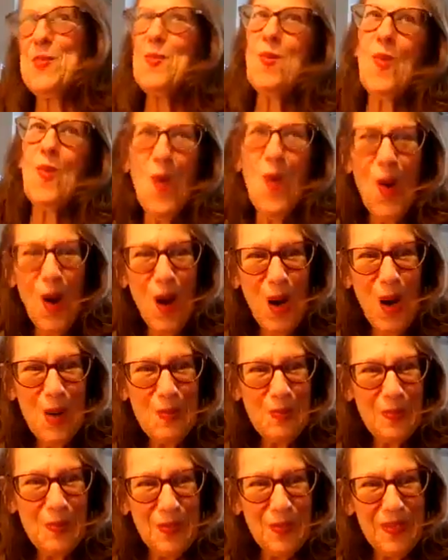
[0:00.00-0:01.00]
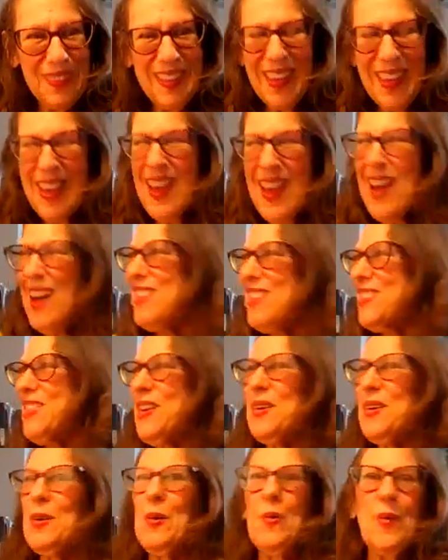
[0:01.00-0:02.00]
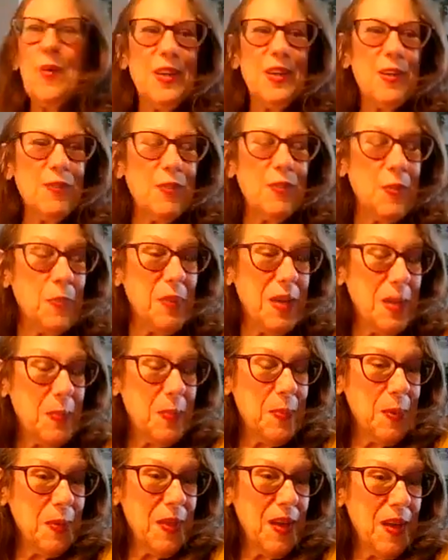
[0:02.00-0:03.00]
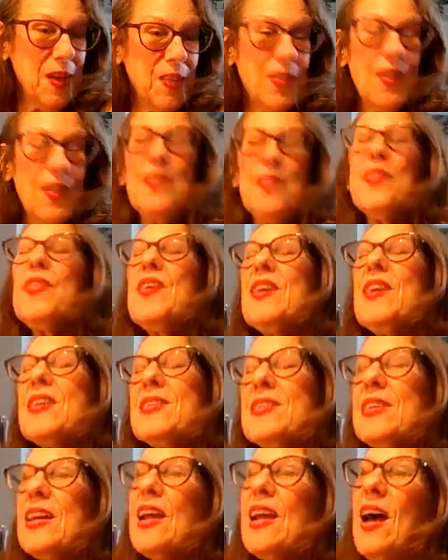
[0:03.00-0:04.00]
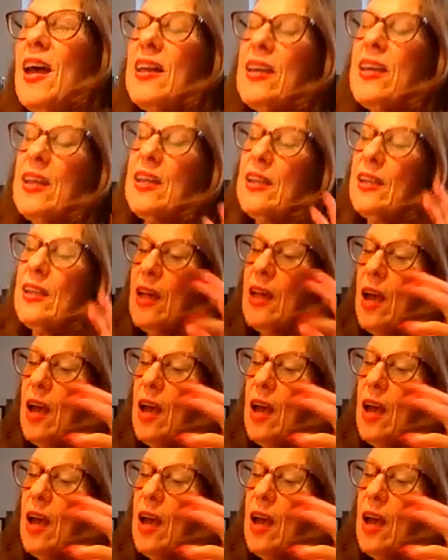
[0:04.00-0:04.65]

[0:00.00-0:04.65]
warm. There are wonderful people there. There are things that I can